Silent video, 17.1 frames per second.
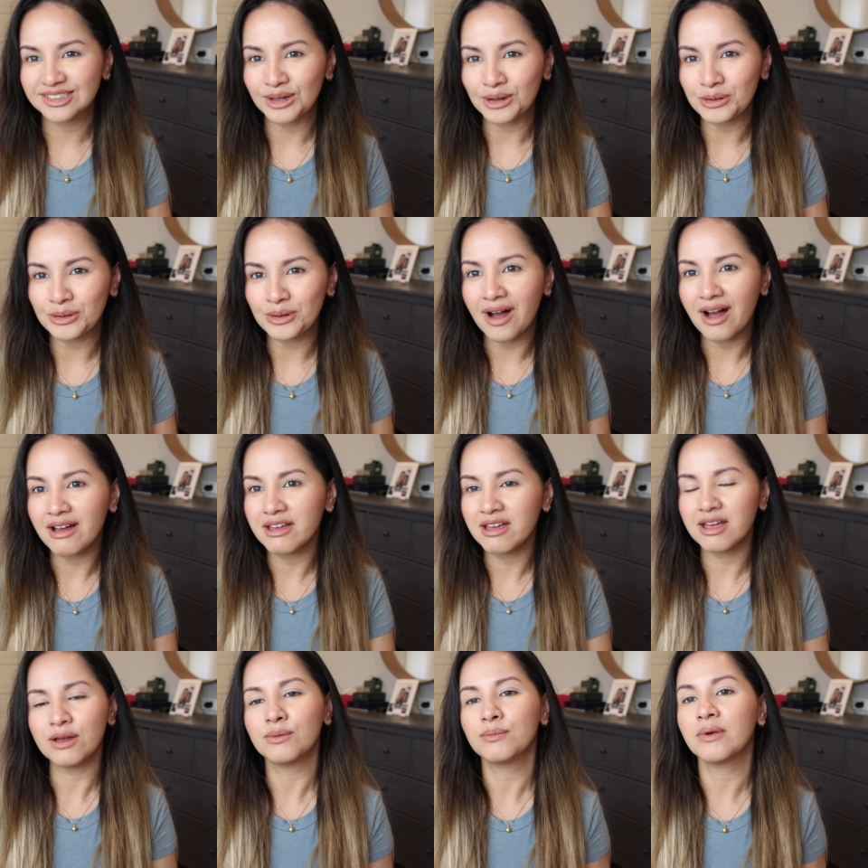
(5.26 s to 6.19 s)
So
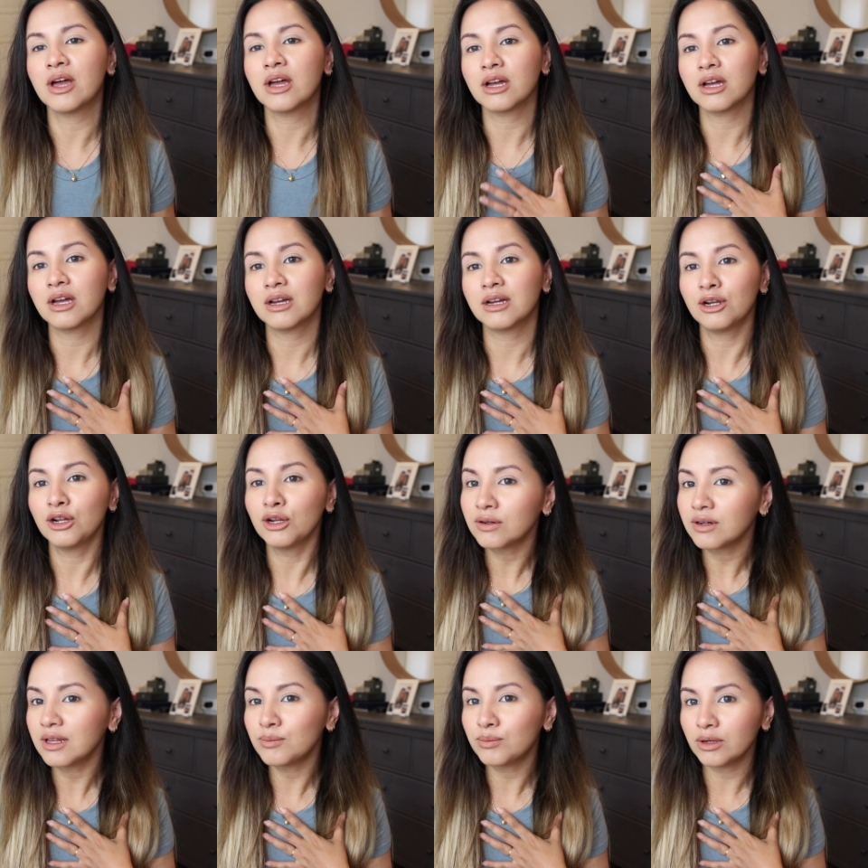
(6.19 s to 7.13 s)
I am
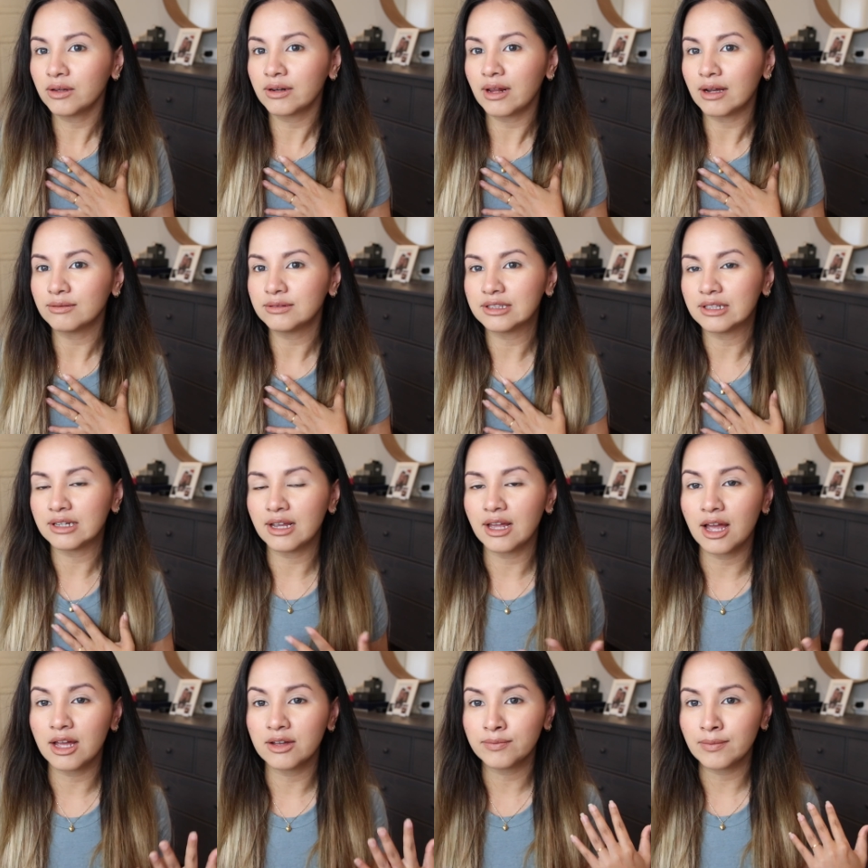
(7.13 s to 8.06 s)
clearly blued out
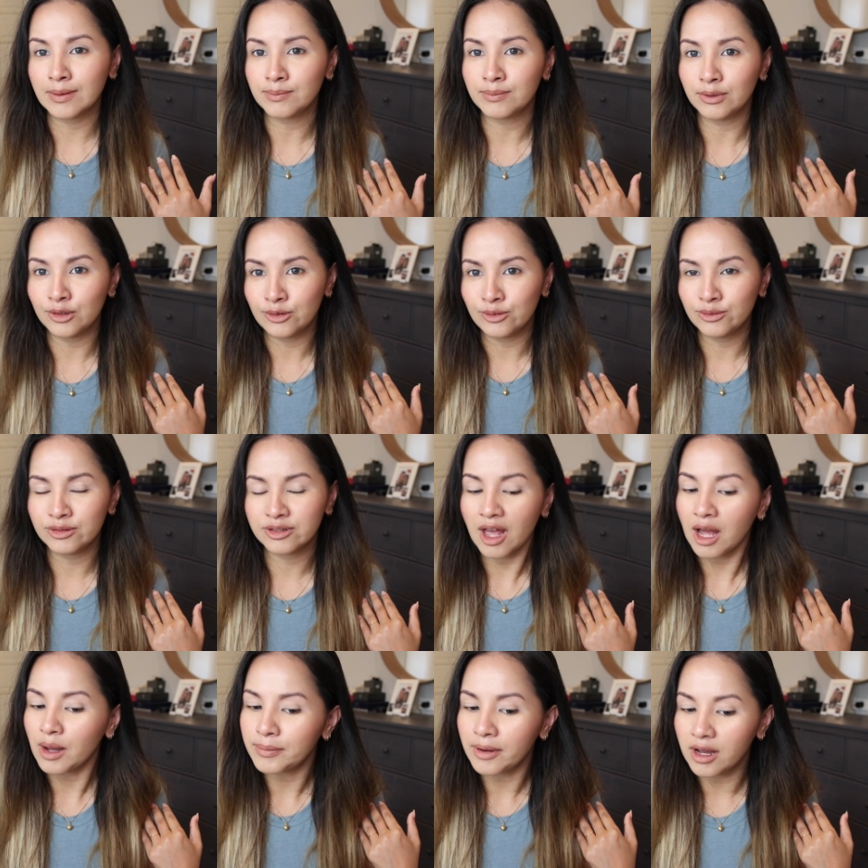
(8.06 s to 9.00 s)
today. I have my blue
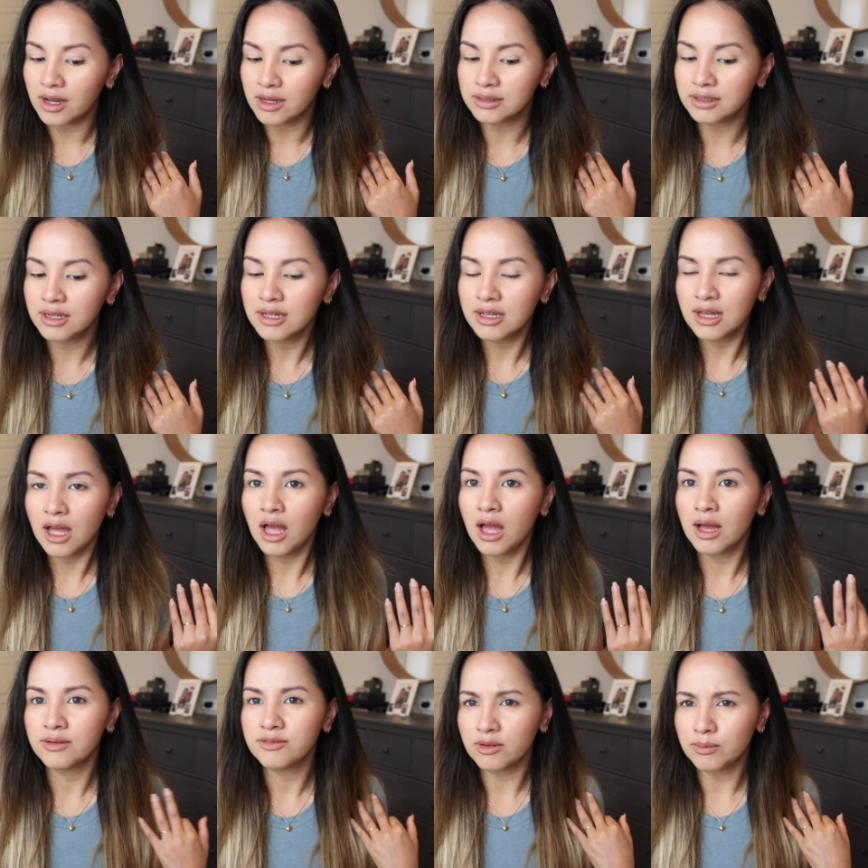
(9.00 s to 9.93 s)
top on
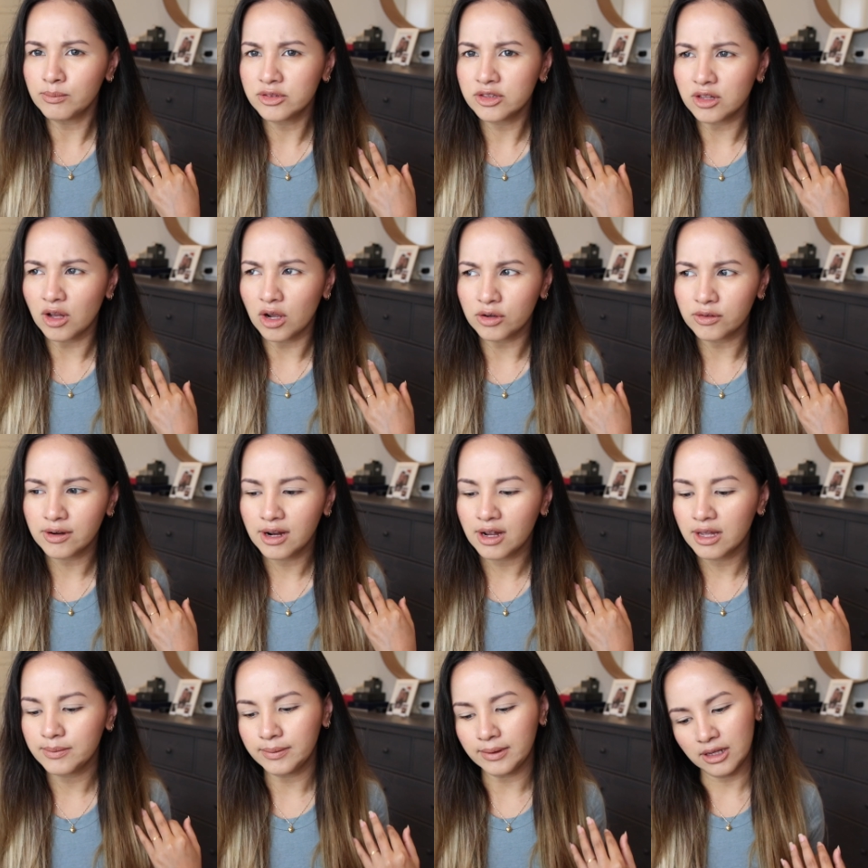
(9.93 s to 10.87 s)
from Zara,
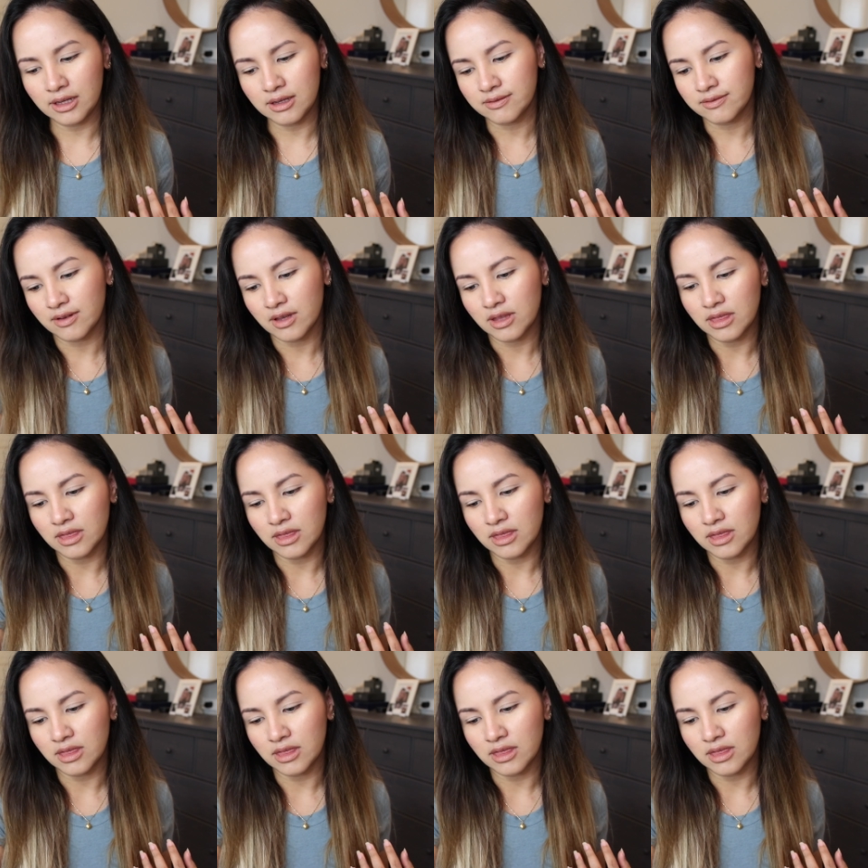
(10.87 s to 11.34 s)
I believe.